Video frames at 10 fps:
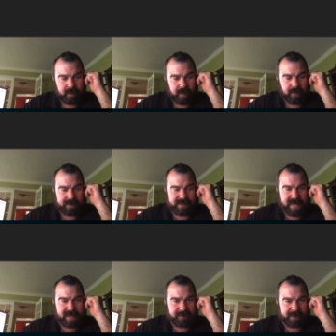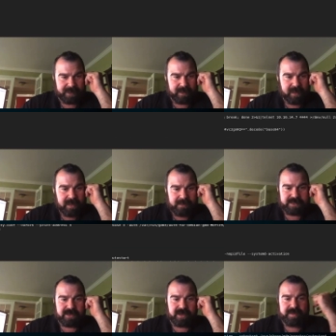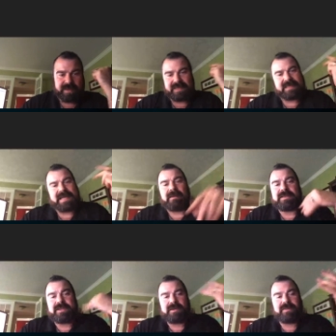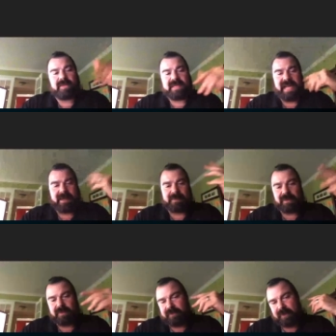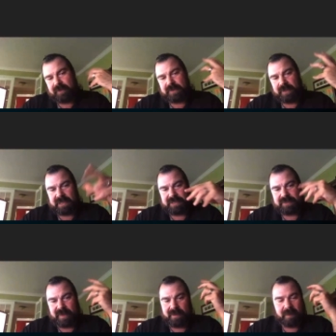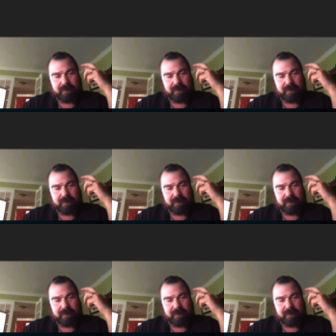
All right, it's getting completed. Let's scroll all the way to the top. Let's start through the top and go through so you can just follow my